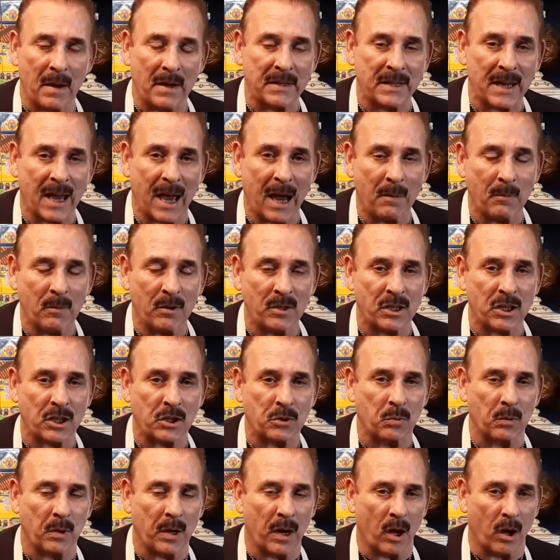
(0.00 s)
timer just
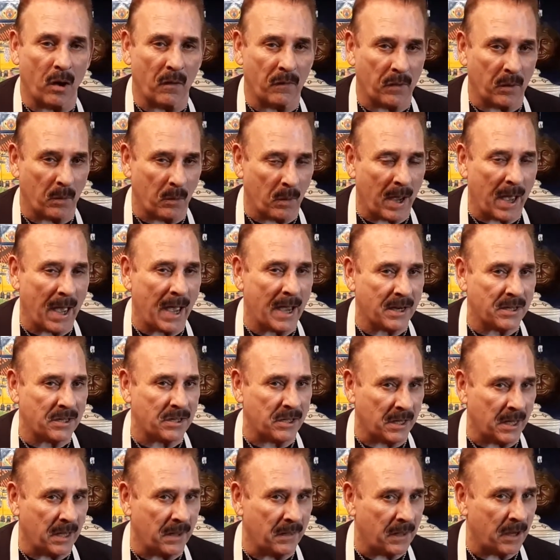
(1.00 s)
went off. They were
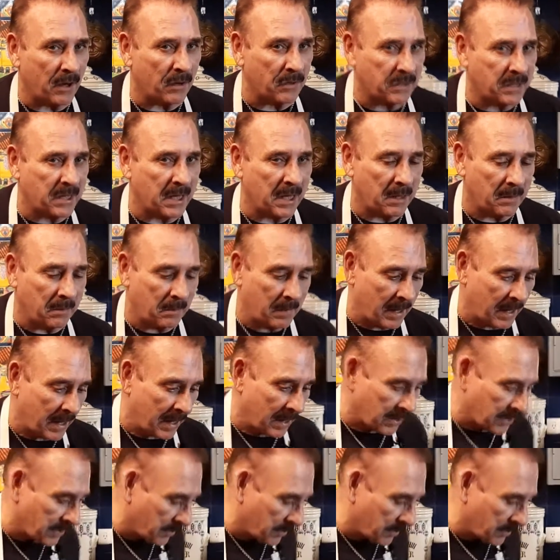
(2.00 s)
actually in there 10 minutes,